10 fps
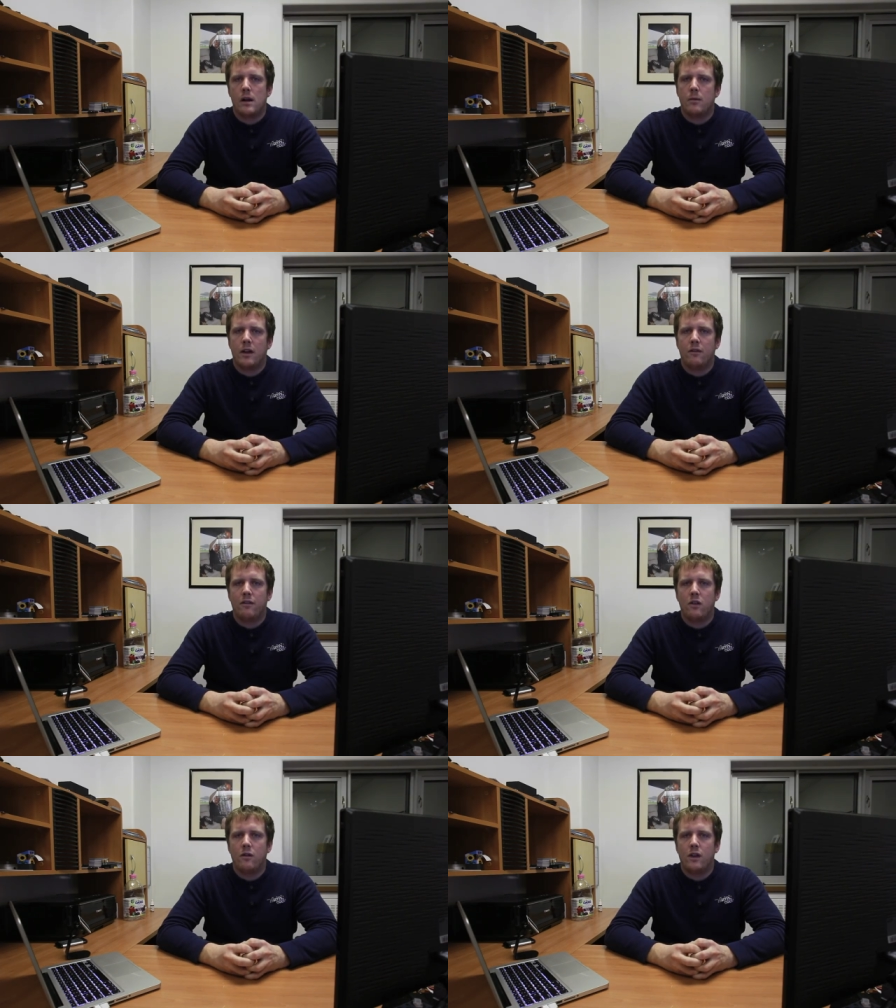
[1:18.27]
I'm going to have a
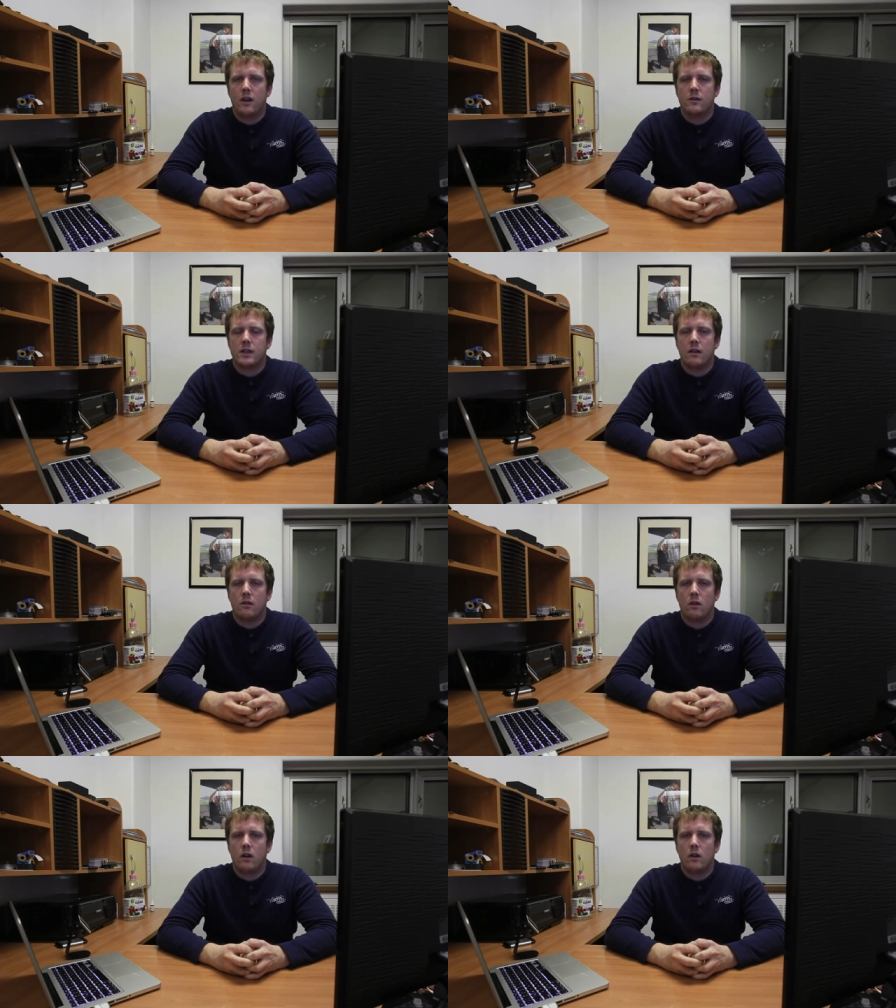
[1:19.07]
few videos out,
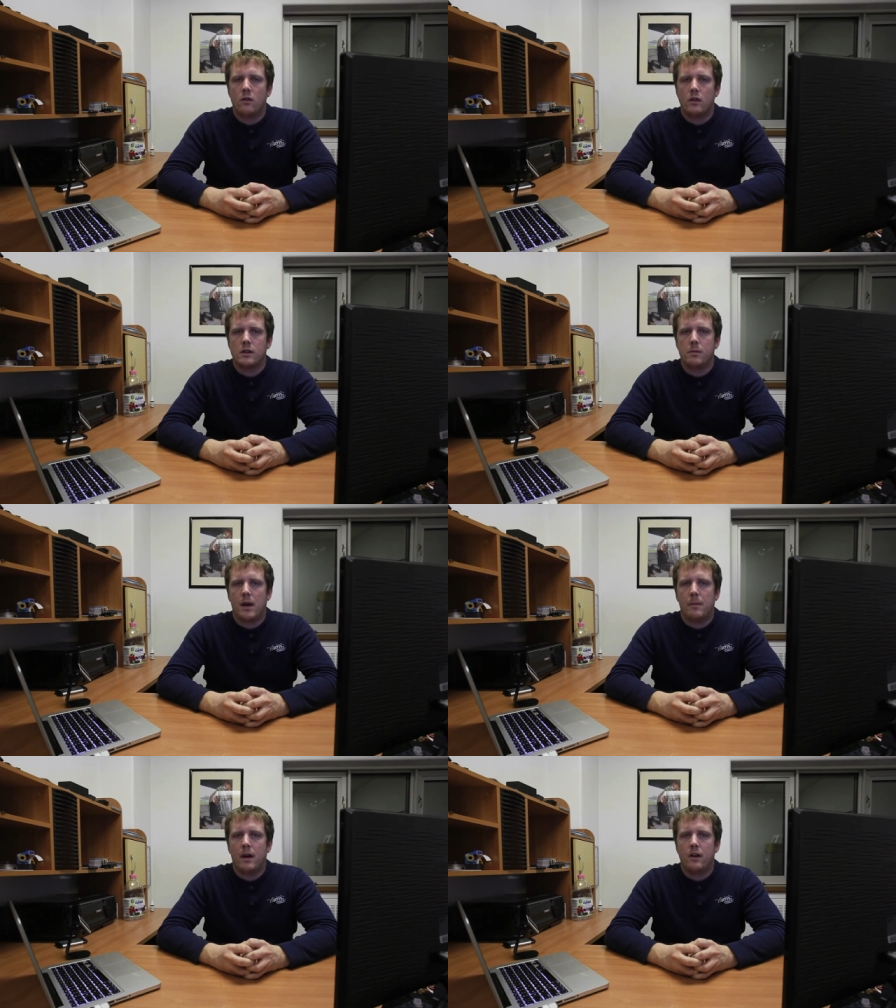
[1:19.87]
or you can just
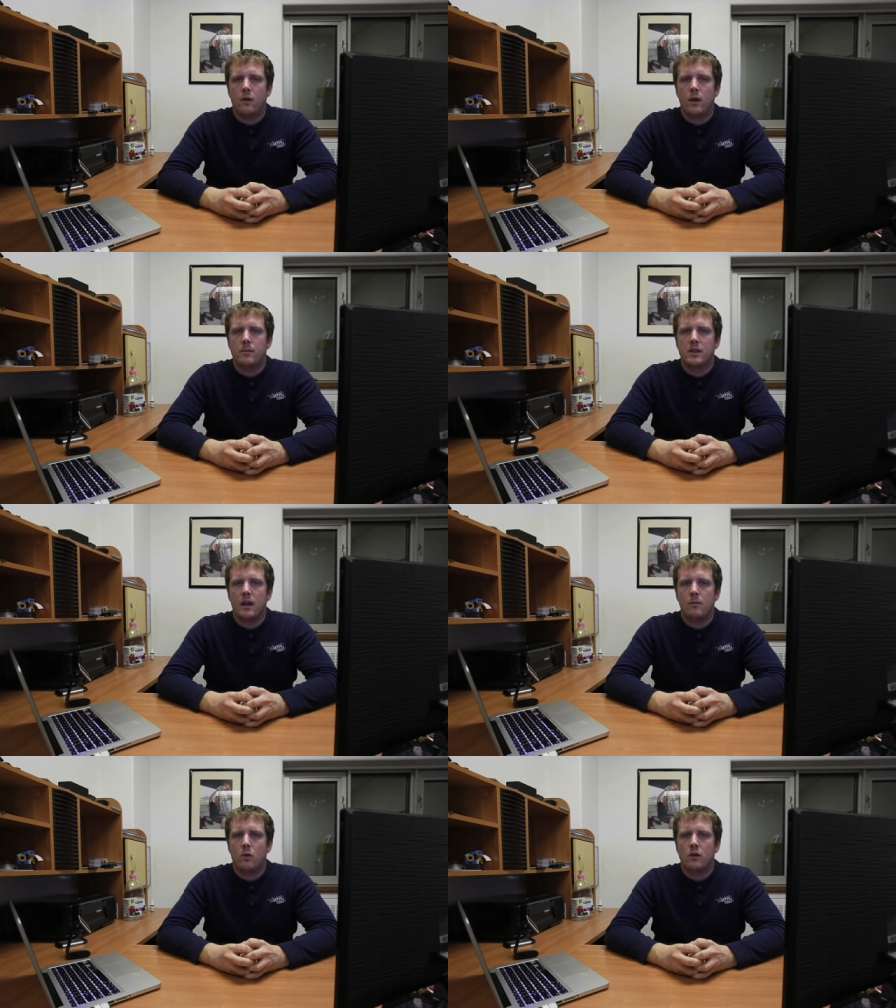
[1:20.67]
pop onto our
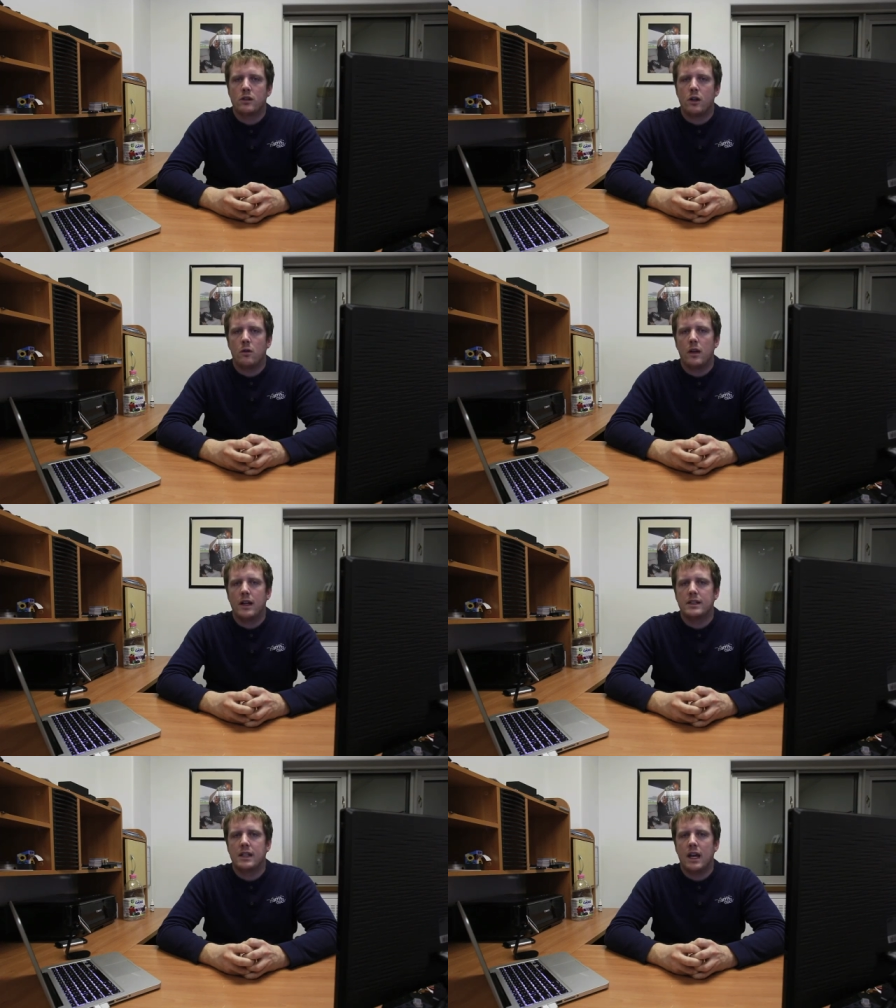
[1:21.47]
website,
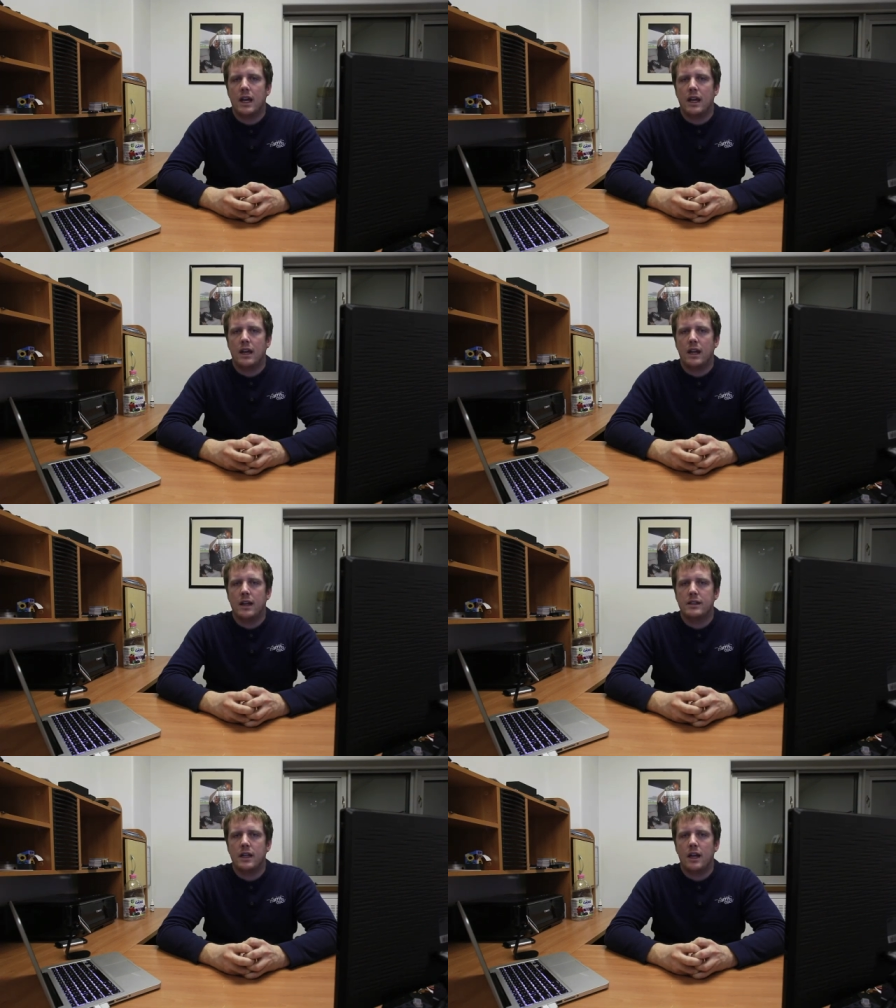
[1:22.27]
morriscode.ca, and
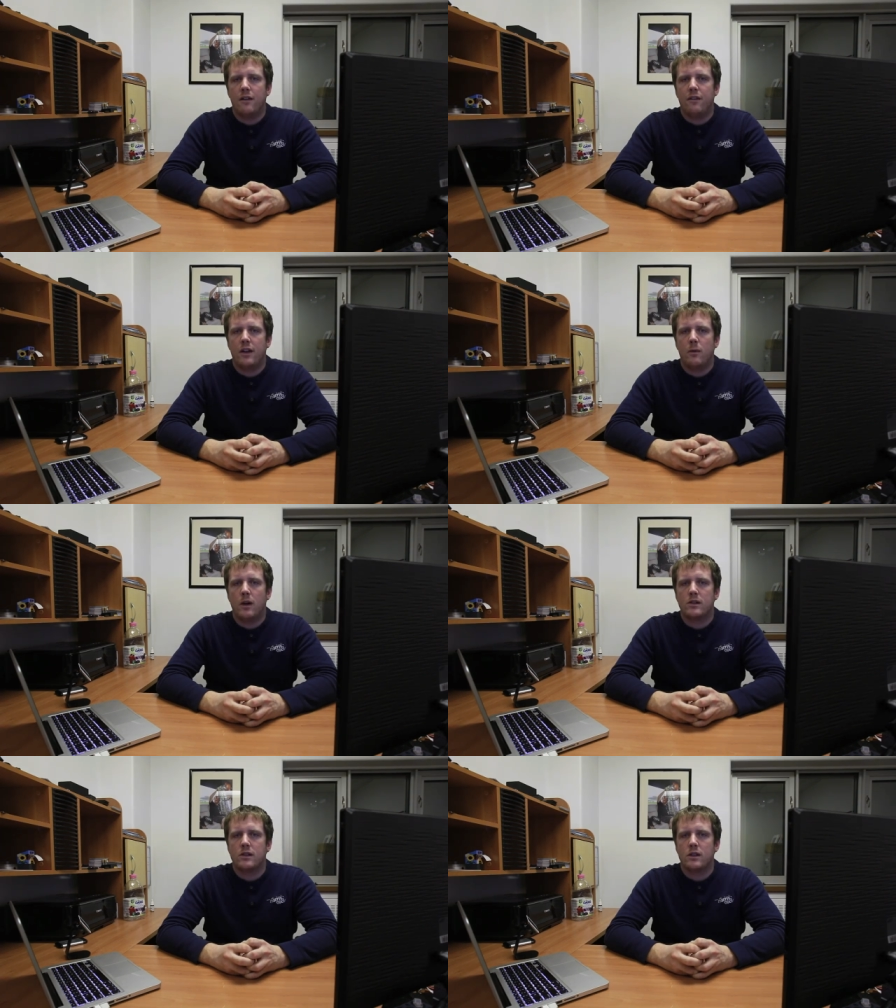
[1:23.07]
send off any
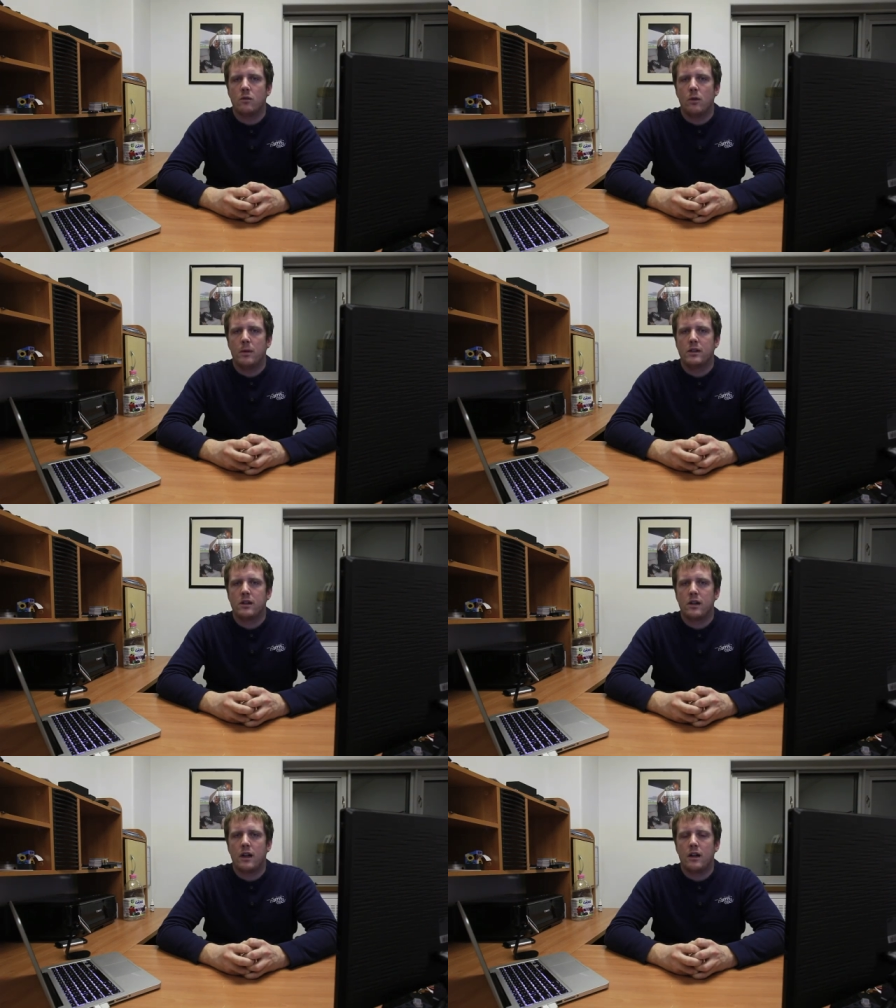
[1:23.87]
questions, and we'll be
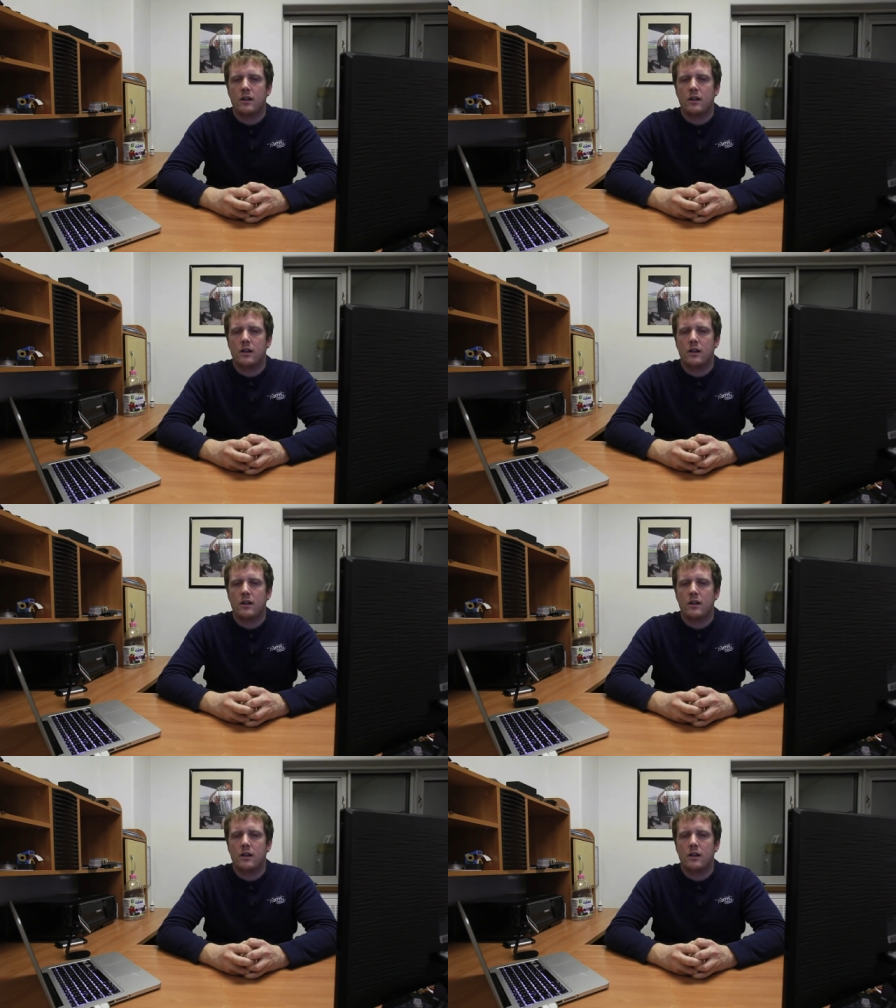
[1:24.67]
sure to